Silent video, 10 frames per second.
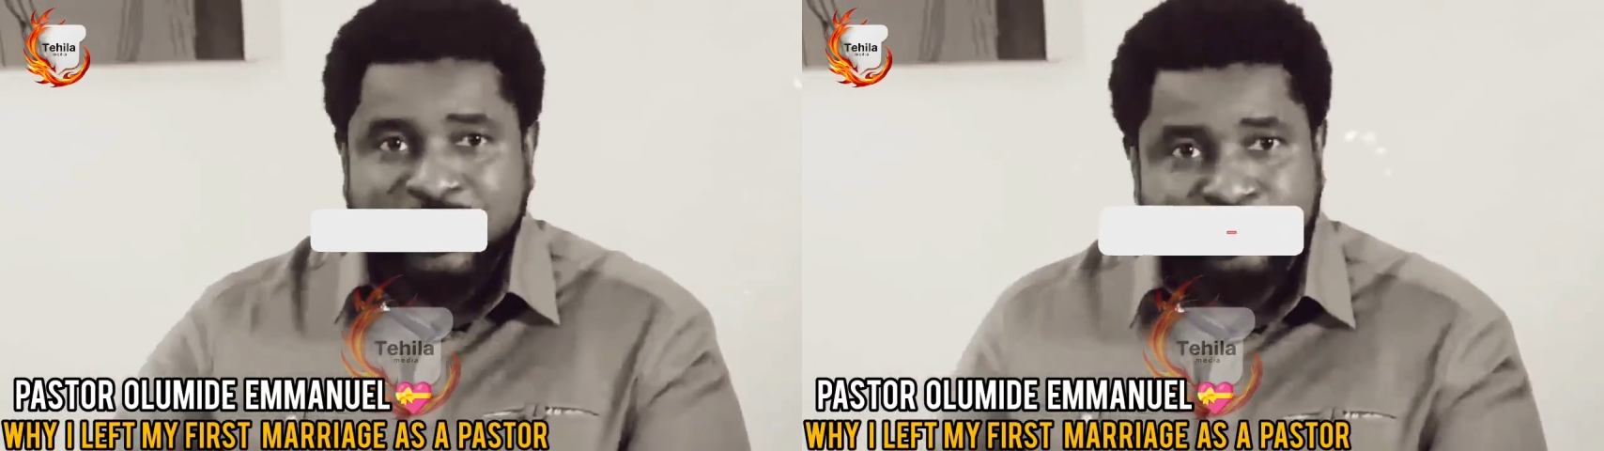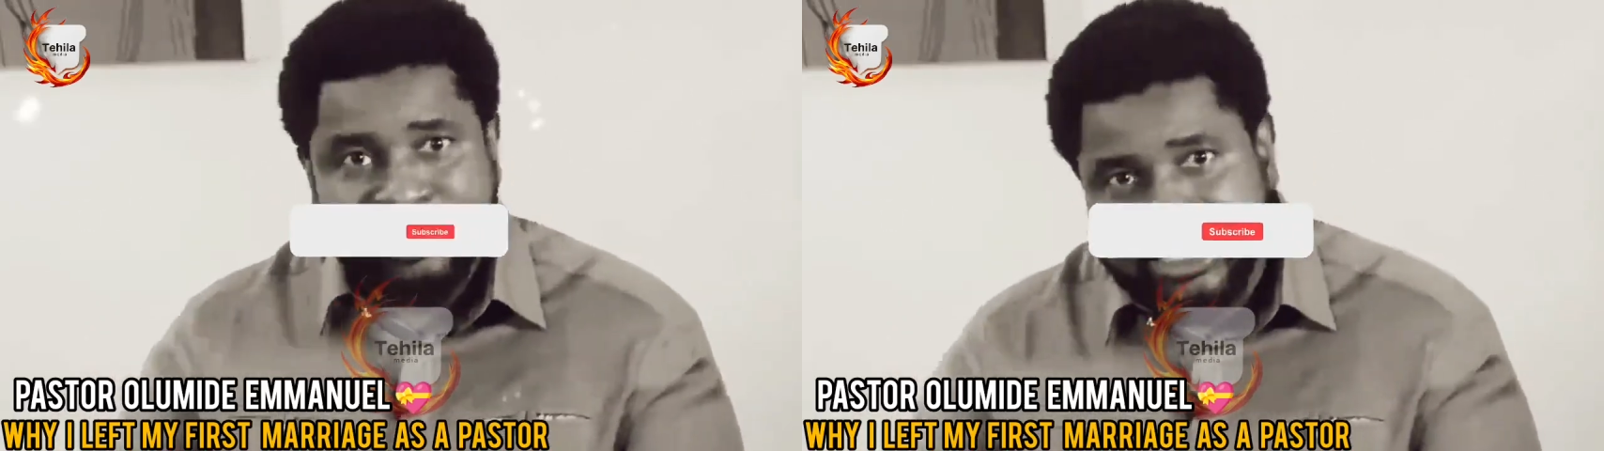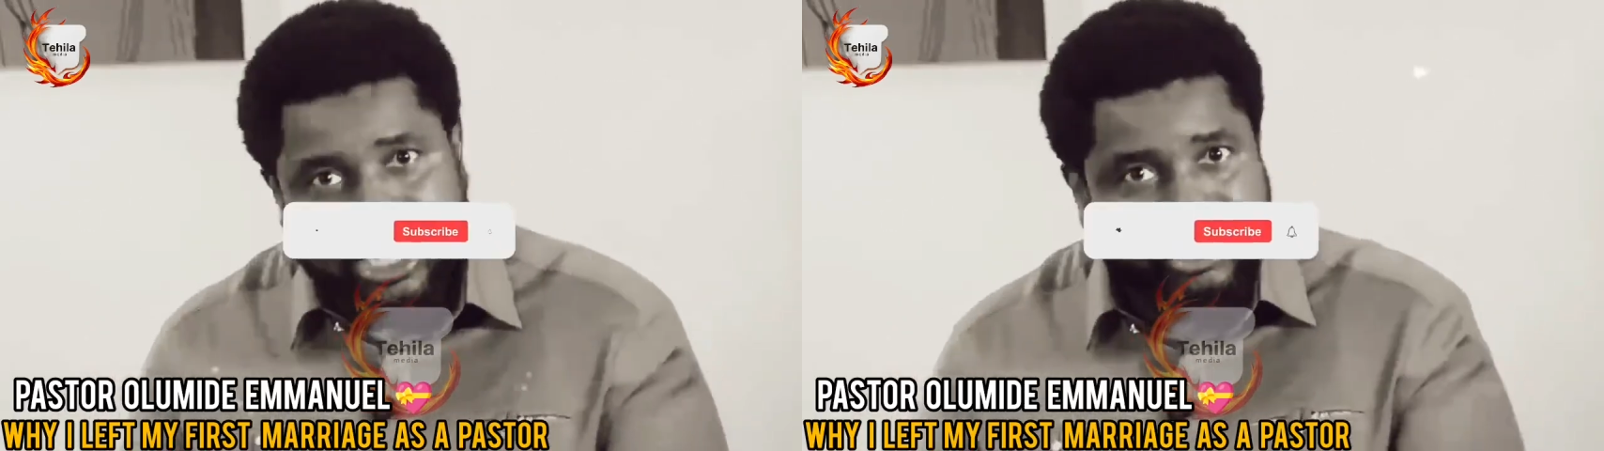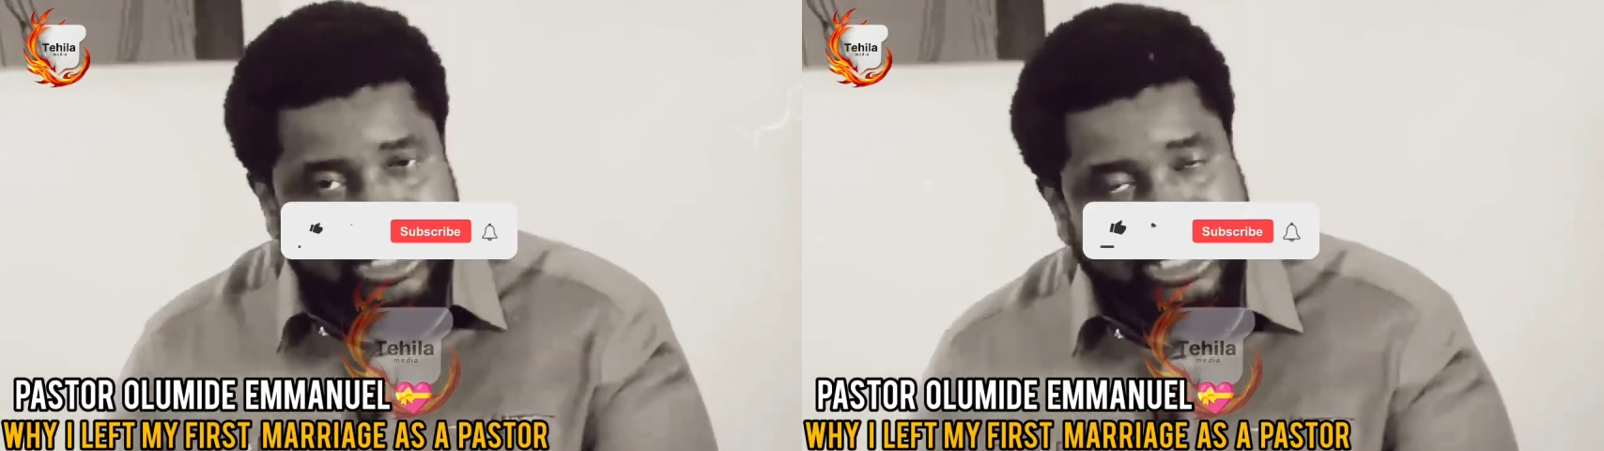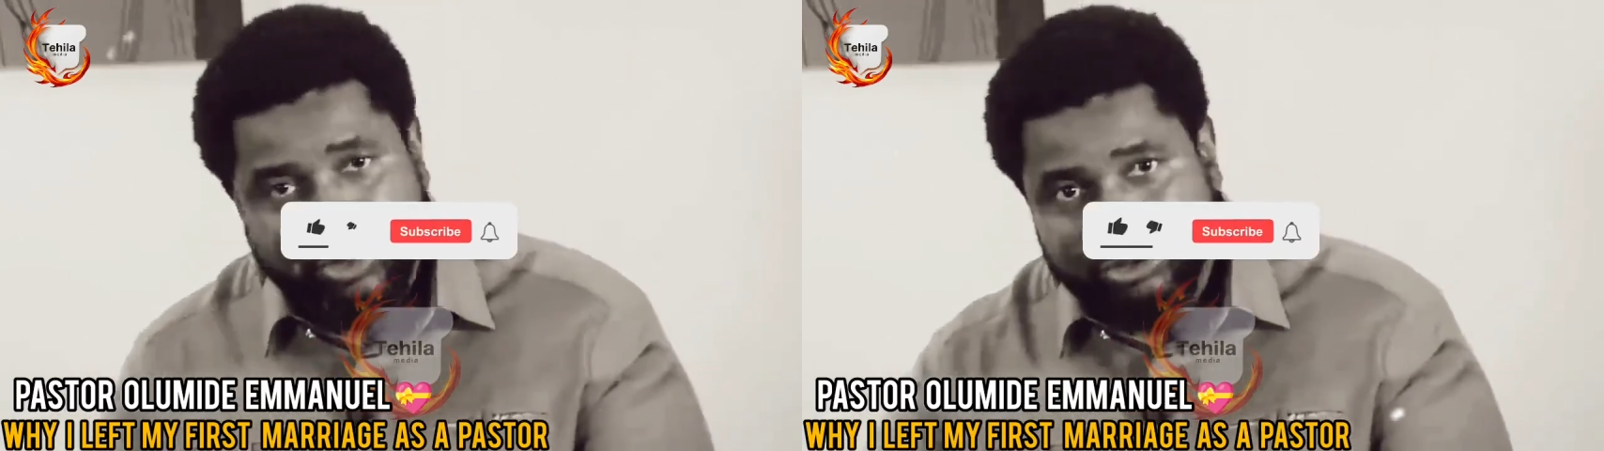trying to short circuit
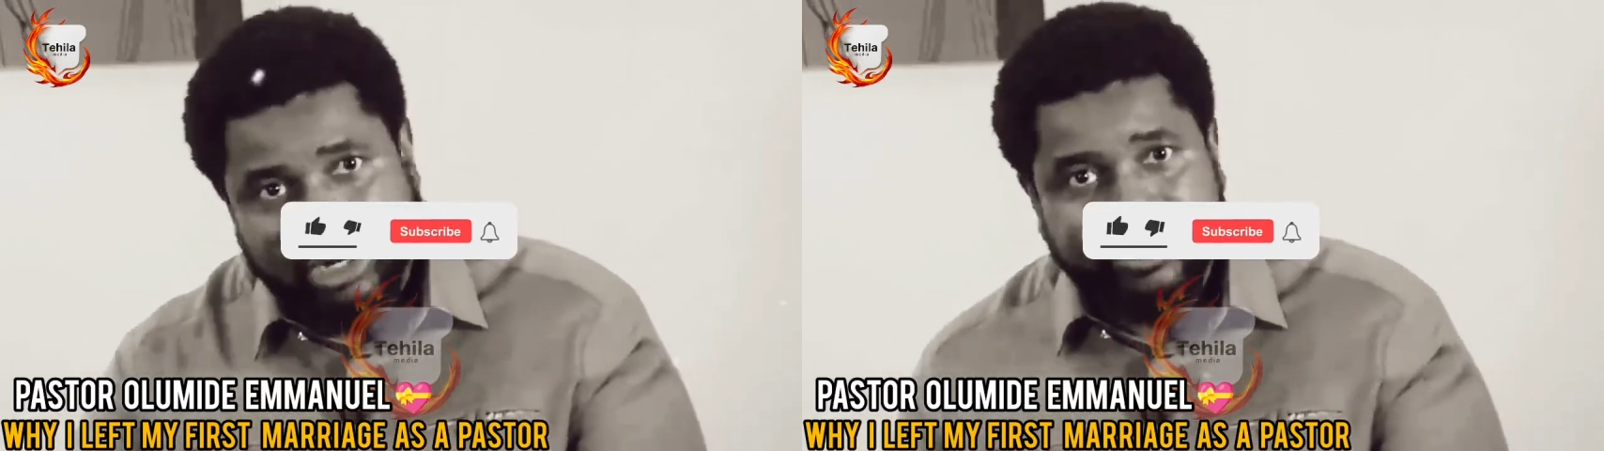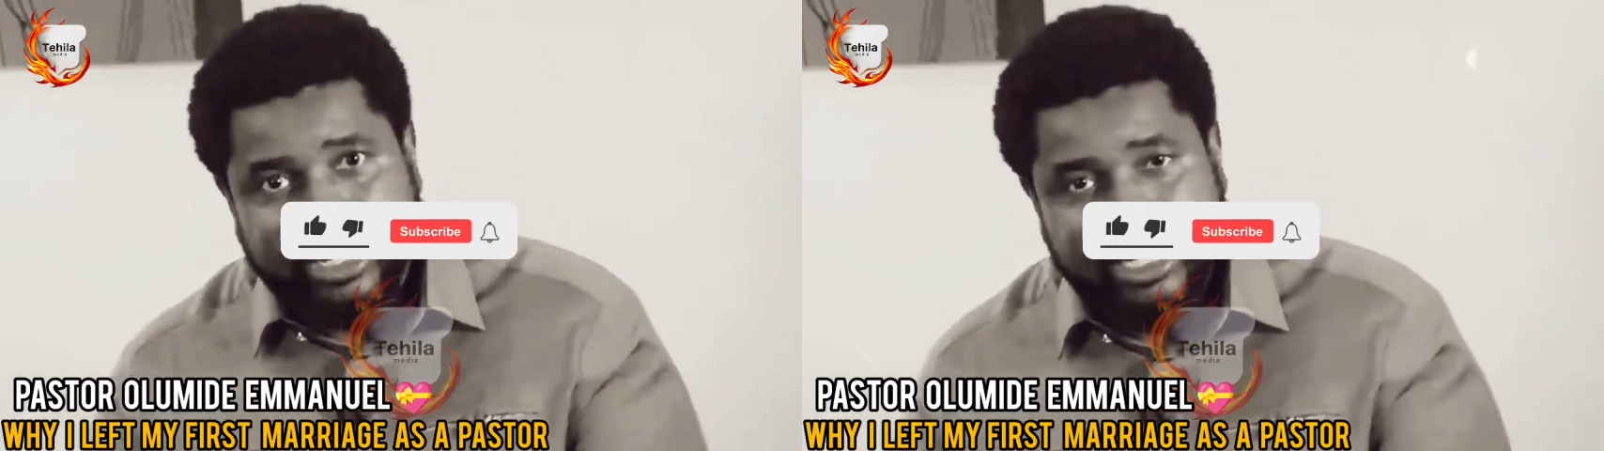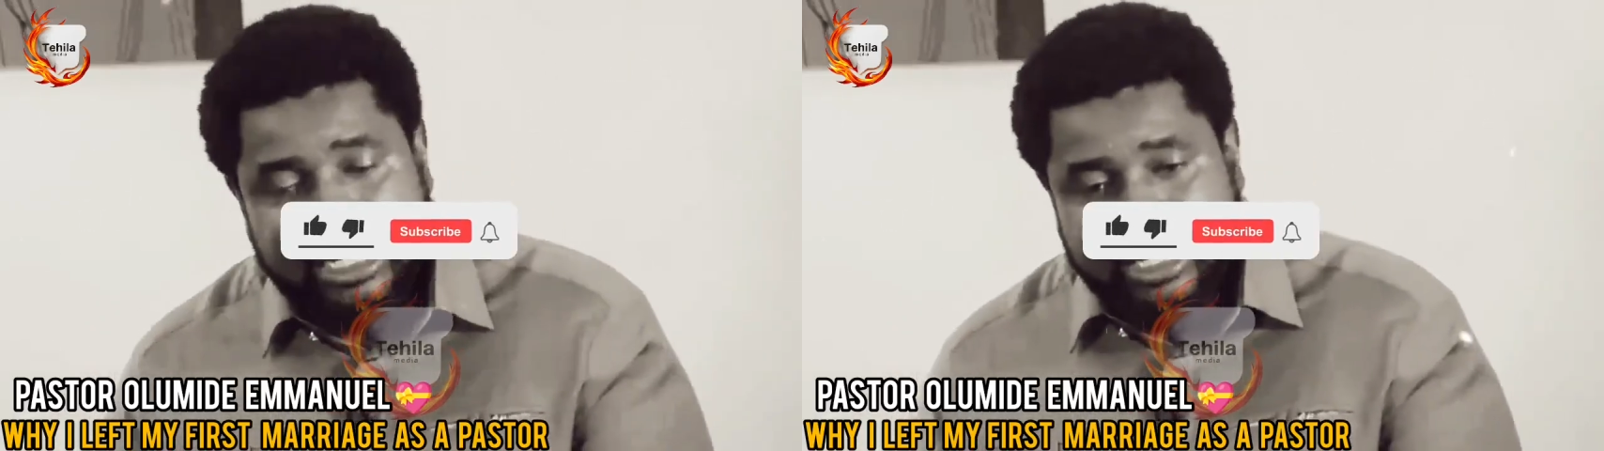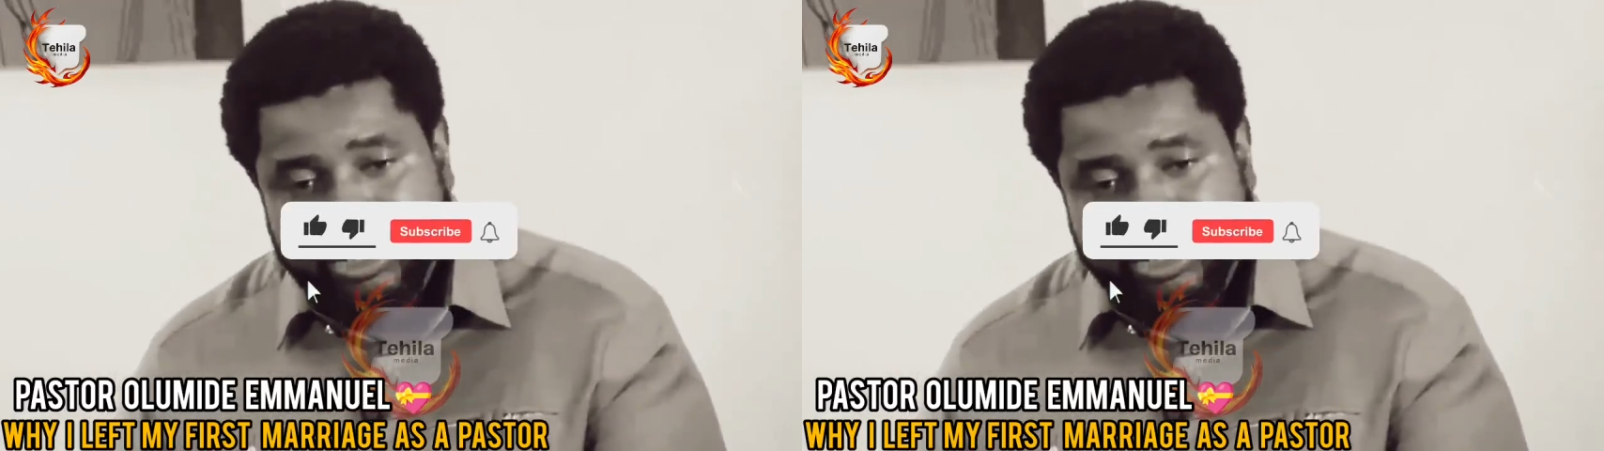it and want to run away.